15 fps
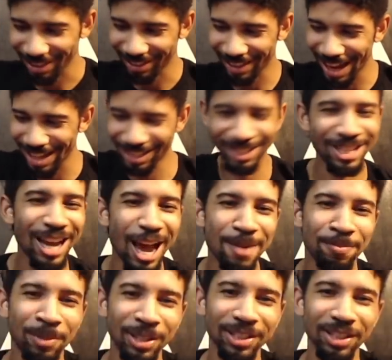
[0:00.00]
That's
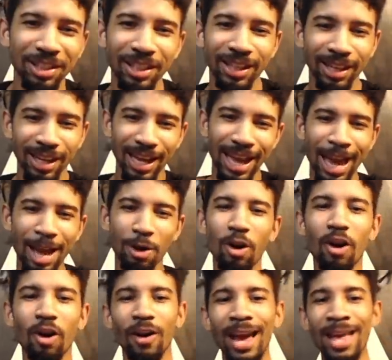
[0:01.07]
not bundling at
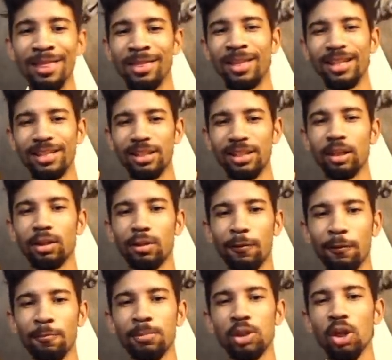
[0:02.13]
all. And this is
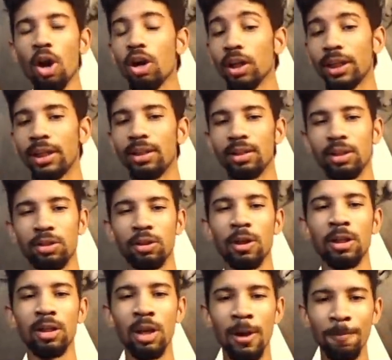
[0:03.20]
from Target. This is
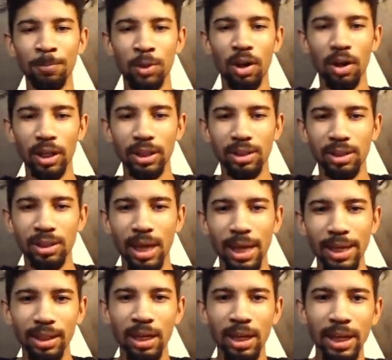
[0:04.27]
on target
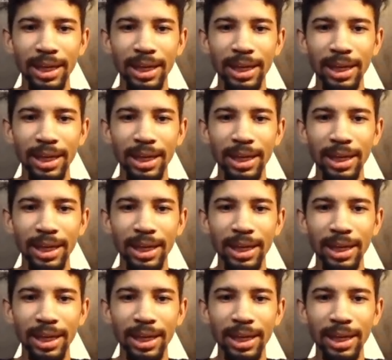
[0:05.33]
site.